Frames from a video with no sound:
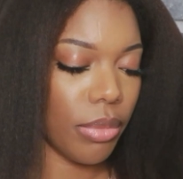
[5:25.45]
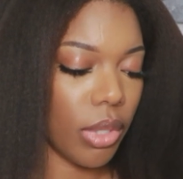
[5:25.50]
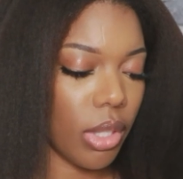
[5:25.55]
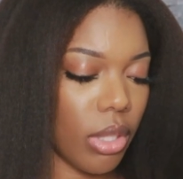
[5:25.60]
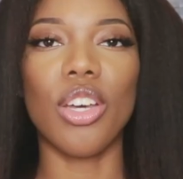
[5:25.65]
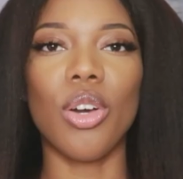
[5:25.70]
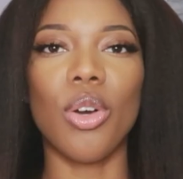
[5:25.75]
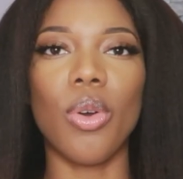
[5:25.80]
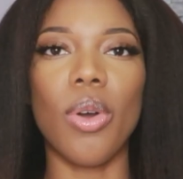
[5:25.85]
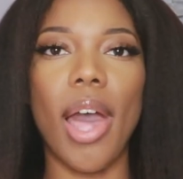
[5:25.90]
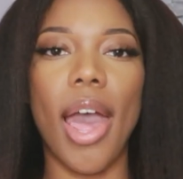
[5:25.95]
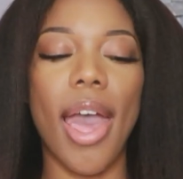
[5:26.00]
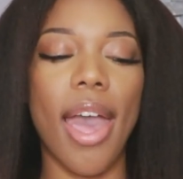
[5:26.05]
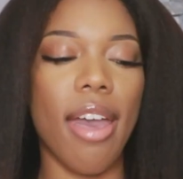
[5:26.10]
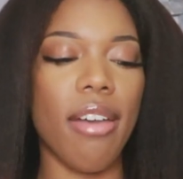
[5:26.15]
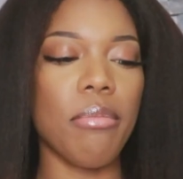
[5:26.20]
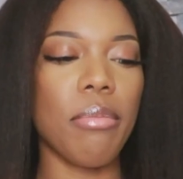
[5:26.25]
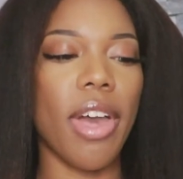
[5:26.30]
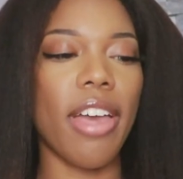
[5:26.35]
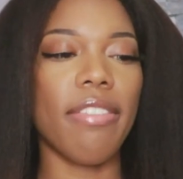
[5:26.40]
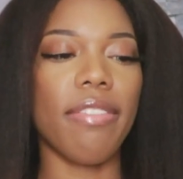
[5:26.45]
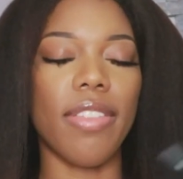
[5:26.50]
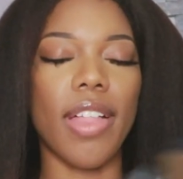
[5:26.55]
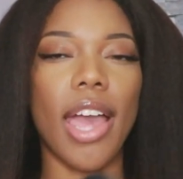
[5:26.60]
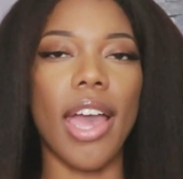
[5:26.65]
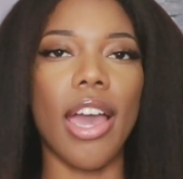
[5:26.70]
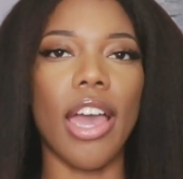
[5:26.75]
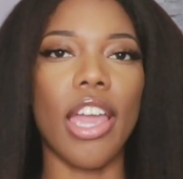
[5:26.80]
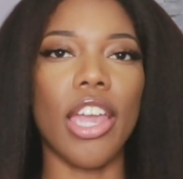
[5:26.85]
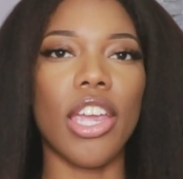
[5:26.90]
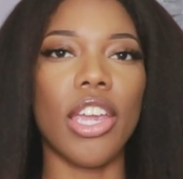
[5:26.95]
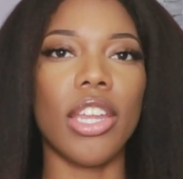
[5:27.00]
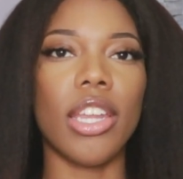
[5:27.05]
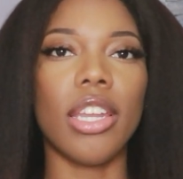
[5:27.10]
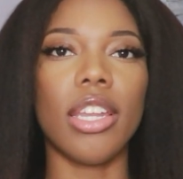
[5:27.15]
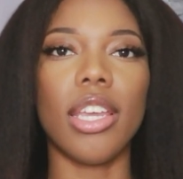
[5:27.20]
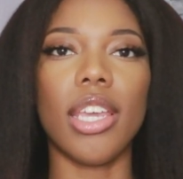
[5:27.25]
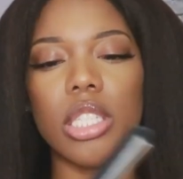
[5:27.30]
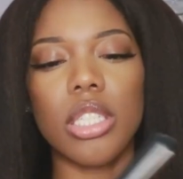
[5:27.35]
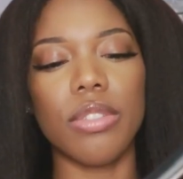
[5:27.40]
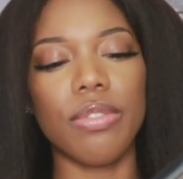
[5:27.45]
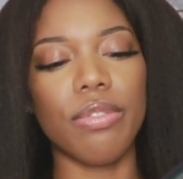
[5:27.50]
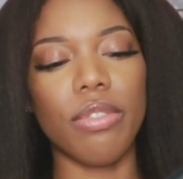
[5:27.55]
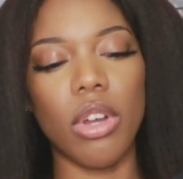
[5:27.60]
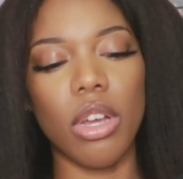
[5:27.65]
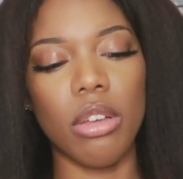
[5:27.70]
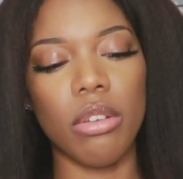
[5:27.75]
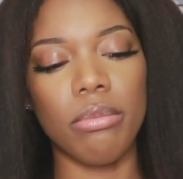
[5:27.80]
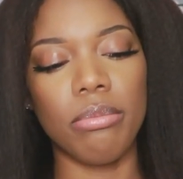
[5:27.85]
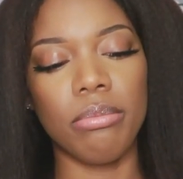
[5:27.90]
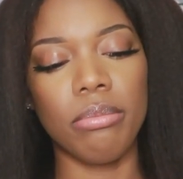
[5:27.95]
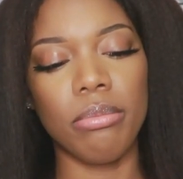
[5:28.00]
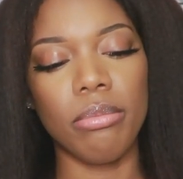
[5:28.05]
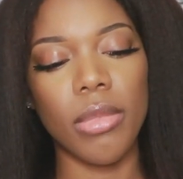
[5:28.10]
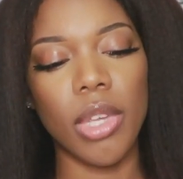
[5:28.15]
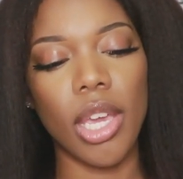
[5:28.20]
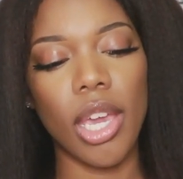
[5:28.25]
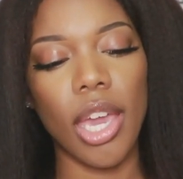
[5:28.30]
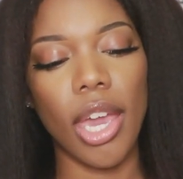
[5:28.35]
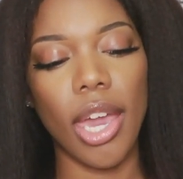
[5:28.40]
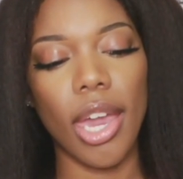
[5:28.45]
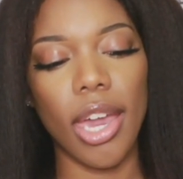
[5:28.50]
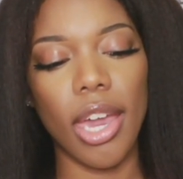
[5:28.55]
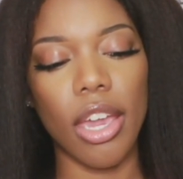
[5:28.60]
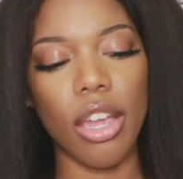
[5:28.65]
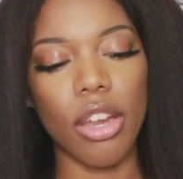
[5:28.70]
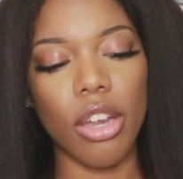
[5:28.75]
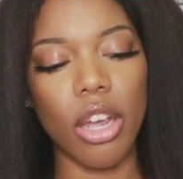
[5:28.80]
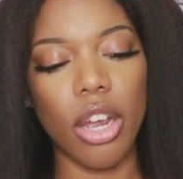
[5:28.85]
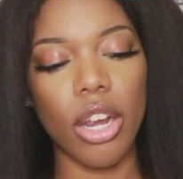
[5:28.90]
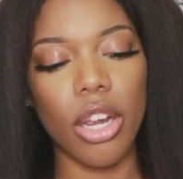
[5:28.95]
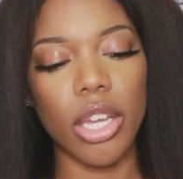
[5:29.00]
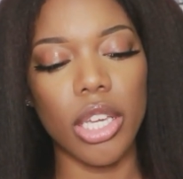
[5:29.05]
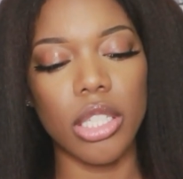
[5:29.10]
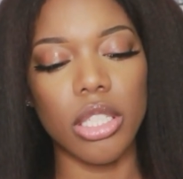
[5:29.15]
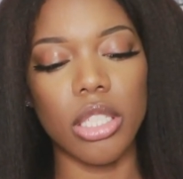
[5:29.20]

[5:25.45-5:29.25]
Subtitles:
So I have my flat iron. It's from Hair Art.